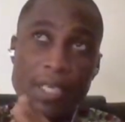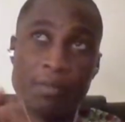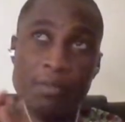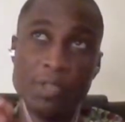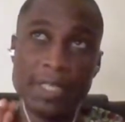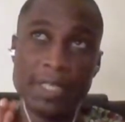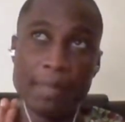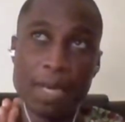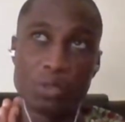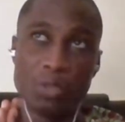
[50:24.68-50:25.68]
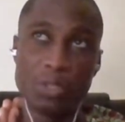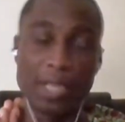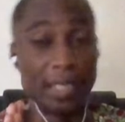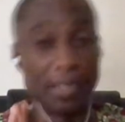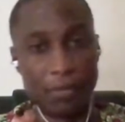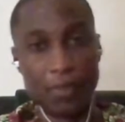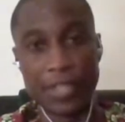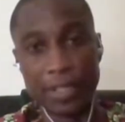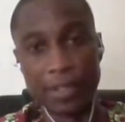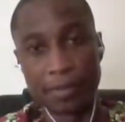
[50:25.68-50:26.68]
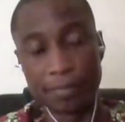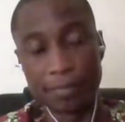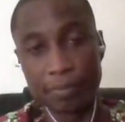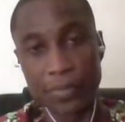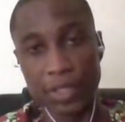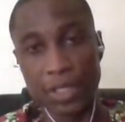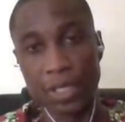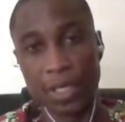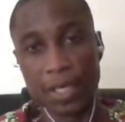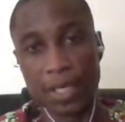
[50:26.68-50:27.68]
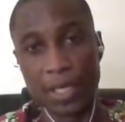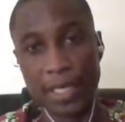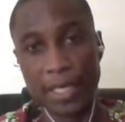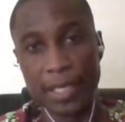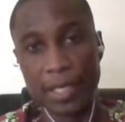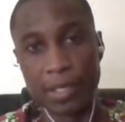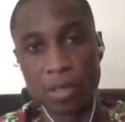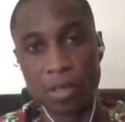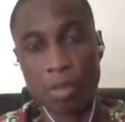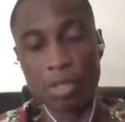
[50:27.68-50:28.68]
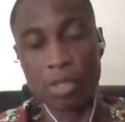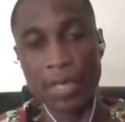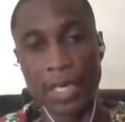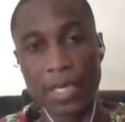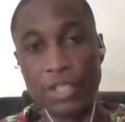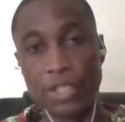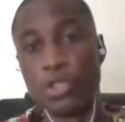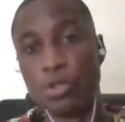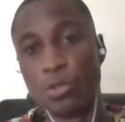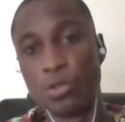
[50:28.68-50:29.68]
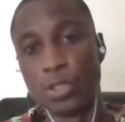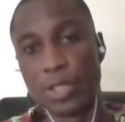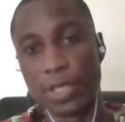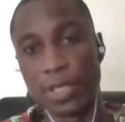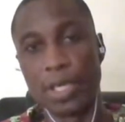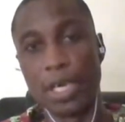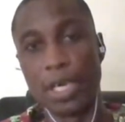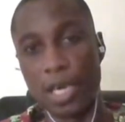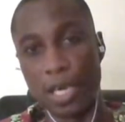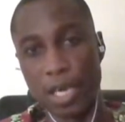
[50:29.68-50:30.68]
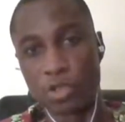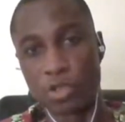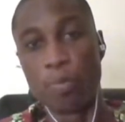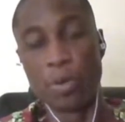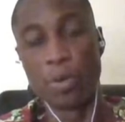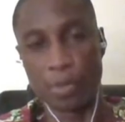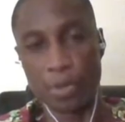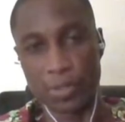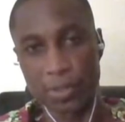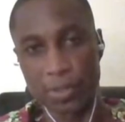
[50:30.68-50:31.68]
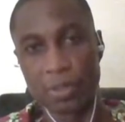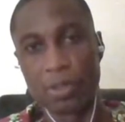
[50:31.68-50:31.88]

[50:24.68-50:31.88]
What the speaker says: In December 2015, the government of Ghana issued a scoping report